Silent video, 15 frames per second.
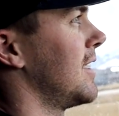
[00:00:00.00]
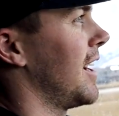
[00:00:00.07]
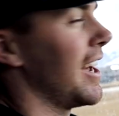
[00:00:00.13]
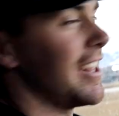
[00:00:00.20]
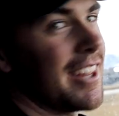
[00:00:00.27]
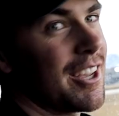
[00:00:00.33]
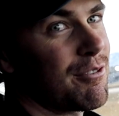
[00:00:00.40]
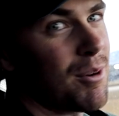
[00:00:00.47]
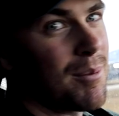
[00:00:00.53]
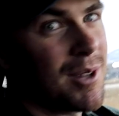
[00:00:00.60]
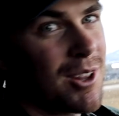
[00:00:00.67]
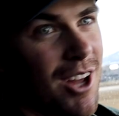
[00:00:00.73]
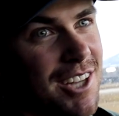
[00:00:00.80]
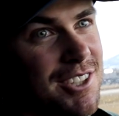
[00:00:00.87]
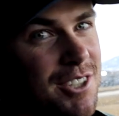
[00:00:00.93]
I think from a
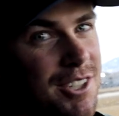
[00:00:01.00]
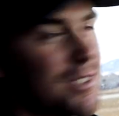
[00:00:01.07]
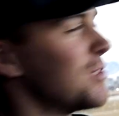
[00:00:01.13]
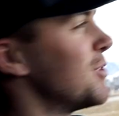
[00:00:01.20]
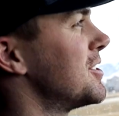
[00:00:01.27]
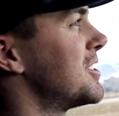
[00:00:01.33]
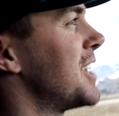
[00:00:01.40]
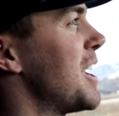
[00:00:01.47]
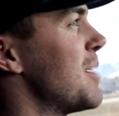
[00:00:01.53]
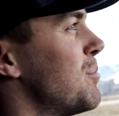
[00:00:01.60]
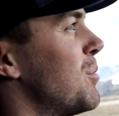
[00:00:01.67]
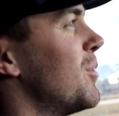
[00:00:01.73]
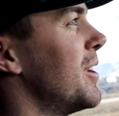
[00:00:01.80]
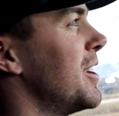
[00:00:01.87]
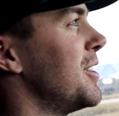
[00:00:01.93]
launch control
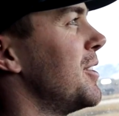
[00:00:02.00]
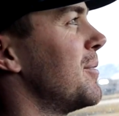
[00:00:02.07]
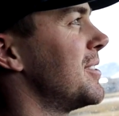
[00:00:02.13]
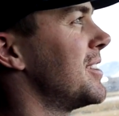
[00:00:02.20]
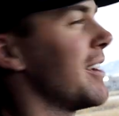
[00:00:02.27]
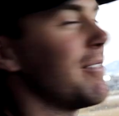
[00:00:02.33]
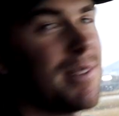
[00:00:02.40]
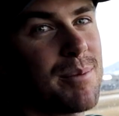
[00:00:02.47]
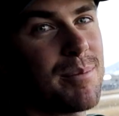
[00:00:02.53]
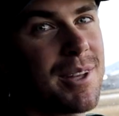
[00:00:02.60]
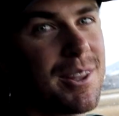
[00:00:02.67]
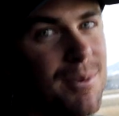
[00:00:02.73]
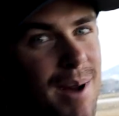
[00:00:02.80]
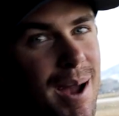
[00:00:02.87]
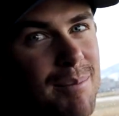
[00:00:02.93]
standpoint, you would definitely
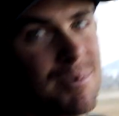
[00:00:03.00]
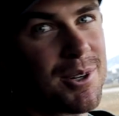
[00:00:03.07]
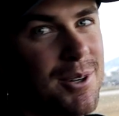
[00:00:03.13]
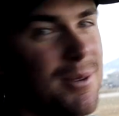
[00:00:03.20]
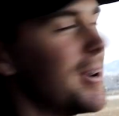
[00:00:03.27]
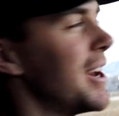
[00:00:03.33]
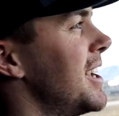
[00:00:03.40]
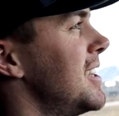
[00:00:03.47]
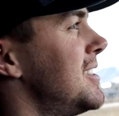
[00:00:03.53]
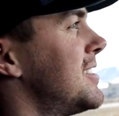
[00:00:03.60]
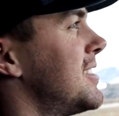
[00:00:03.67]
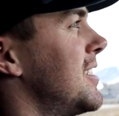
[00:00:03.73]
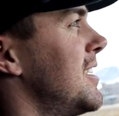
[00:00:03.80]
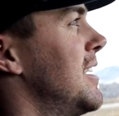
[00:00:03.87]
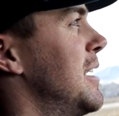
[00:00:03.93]
beat the Raptor in a
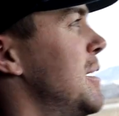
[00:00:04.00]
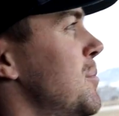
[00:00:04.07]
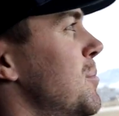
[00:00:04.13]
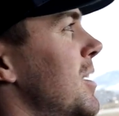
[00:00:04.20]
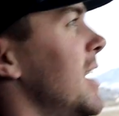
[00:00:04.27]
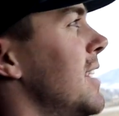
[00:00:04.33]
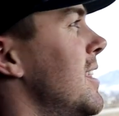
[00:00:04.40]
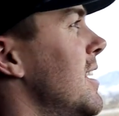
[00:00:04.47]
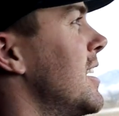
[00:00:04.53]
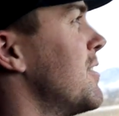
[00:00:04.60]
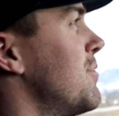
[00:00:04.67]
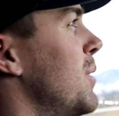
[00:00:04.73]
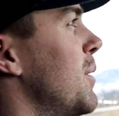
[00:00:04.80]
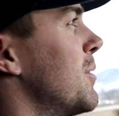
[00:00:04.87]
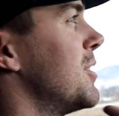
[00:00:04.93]
race. But I think
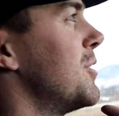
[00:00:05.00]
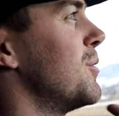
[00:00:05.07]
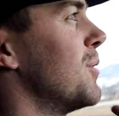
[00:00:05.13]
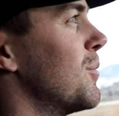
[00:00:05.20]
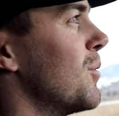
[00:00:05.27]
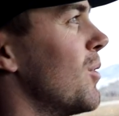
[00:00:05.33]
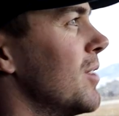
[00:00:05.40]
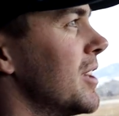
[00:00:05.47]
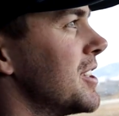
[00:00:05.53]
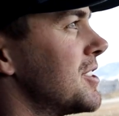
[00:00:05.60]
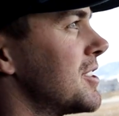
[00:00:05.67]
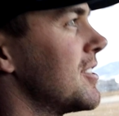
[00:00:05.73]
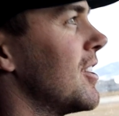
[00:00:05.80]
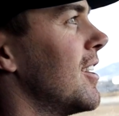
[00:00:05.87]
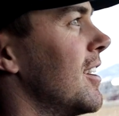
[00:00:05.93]
if we were to do a rolling
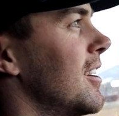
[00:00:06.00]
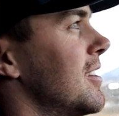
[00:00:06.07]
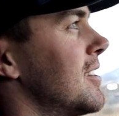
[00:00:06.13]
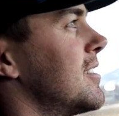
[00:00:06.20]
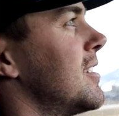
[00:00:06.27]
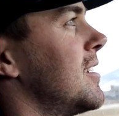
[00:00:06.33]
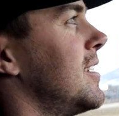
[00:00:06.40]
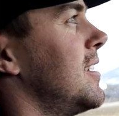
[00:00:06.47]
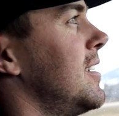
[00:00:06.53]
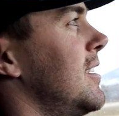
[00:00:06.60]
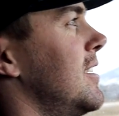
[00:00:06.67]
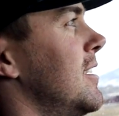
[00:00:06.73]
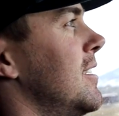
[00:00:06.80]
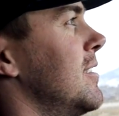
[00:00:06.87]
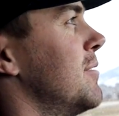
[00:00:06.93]
start
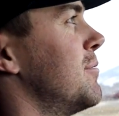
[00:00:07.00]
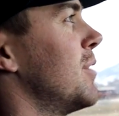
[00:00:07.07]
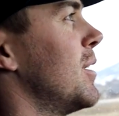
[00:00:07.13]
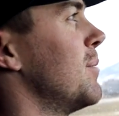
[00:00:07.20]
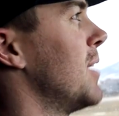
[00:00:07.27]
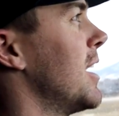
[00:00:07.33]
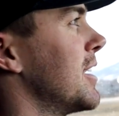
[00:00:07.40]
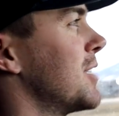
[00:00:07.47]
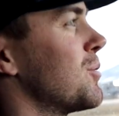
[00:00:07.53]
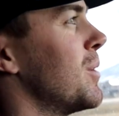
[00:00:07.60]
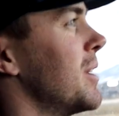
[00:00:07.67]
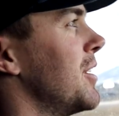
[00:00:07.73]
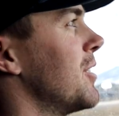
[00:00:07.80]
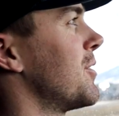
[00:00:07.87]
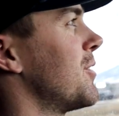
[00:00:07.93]
from like
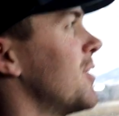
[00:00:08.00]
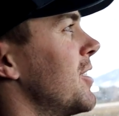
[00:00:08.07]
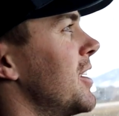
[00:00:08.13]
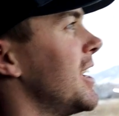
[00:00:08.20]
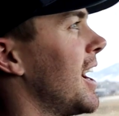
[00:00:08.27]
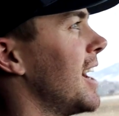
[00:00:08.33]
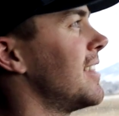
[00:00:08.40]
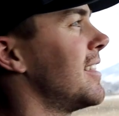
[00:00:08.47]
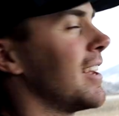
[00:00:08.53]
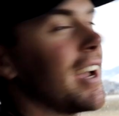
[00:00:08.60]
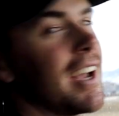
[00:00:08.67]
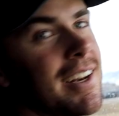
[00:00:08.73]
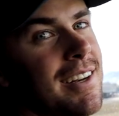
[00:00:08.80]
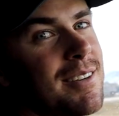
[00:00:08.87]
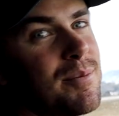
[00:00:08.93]
20 or 30, I think
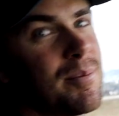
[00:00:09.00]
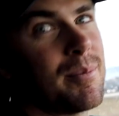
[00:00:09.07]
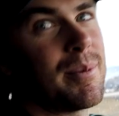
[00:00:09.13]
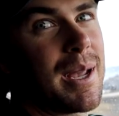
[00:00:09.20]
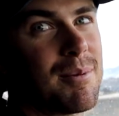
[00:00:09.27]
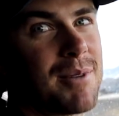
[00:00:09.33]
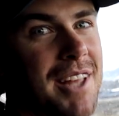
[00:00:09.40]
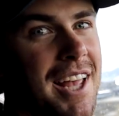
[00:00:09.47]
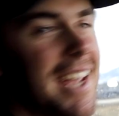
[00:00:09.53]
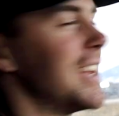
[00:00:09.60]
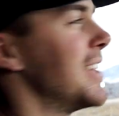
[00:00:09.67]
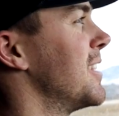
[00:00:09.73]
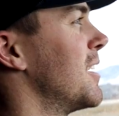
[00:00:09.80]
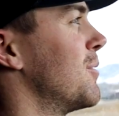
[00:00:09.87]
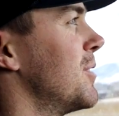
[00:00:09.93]
I'd be able to
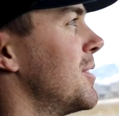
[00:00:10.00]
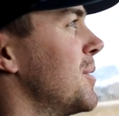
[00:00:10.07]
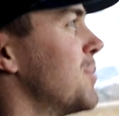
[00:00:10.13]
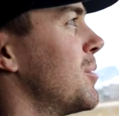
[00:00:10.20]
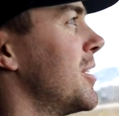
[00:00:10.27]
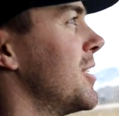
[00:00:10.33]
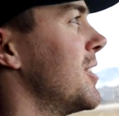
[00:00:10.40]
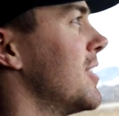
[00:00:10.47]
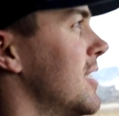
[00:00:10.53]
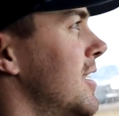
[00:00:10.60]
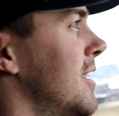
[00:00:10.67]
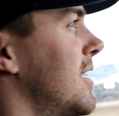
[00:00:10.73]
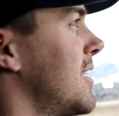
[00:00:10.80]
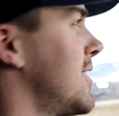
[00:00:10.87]
hang in there with you pretty good.